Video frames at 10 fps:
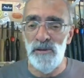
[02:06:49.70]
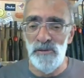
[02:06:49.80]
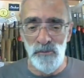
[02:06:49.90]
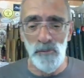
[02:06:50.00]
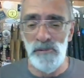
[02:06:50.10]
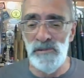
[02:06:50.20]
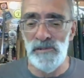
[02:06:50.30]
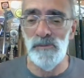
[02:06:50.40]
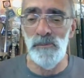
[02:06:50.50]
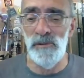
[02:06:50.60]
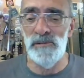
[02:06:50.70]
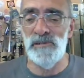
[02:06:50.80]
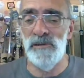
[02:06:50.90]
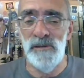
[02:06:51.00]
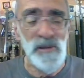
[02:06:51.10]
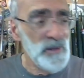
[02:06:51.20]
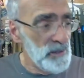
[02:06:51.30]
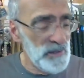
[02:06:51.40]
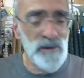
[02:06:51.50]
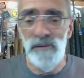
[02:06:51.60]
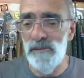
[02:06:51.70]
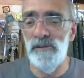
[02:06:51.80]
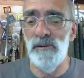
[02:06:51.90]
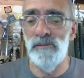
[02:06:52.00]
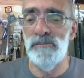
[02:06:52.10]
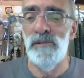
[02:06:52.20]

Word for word: Heath Robinson, but uh, yeah, you know,